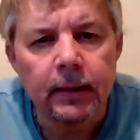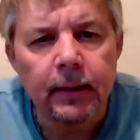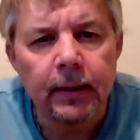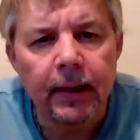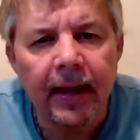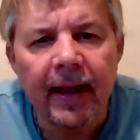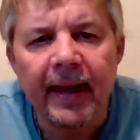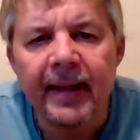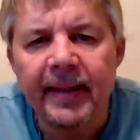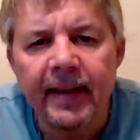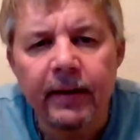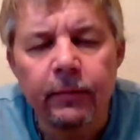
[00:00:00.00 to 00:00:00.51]

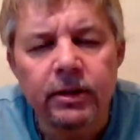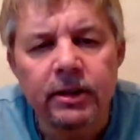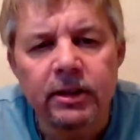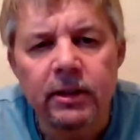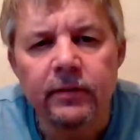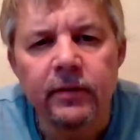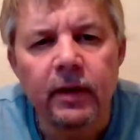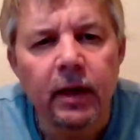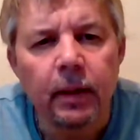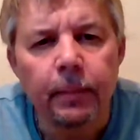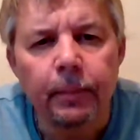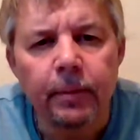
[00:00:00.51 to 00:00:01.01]
and they
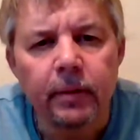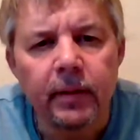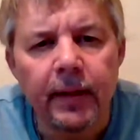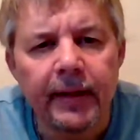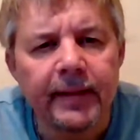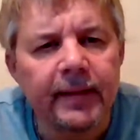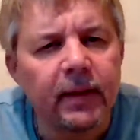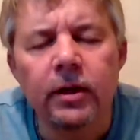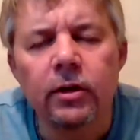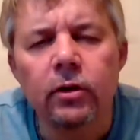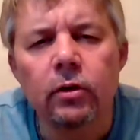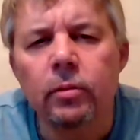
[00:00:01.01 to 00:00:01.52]
receive a
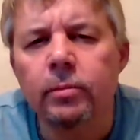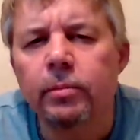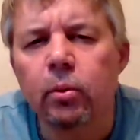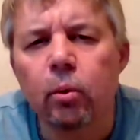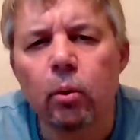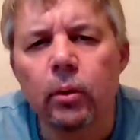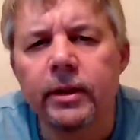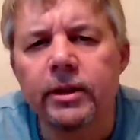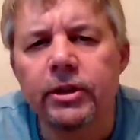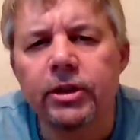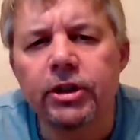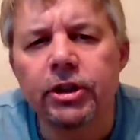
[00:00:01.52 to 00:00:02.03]
complaint, then why don't your
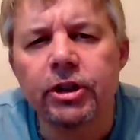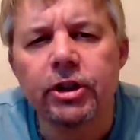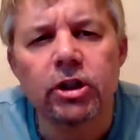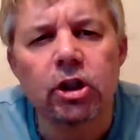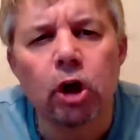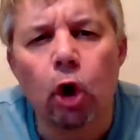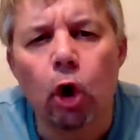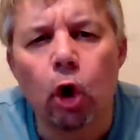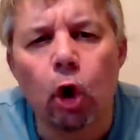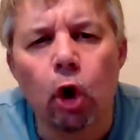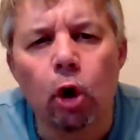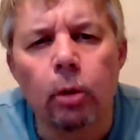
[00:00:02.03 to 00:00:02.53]
employees
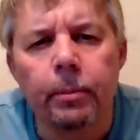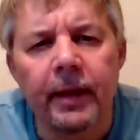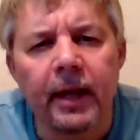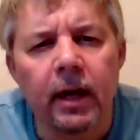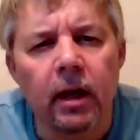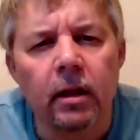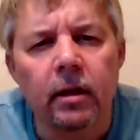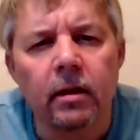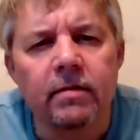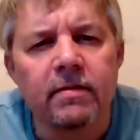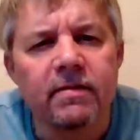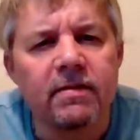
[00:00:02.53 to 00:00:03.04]
just call
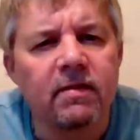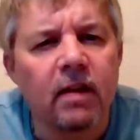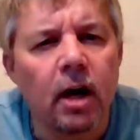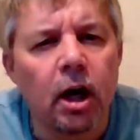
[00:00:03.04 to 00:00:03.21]
me on the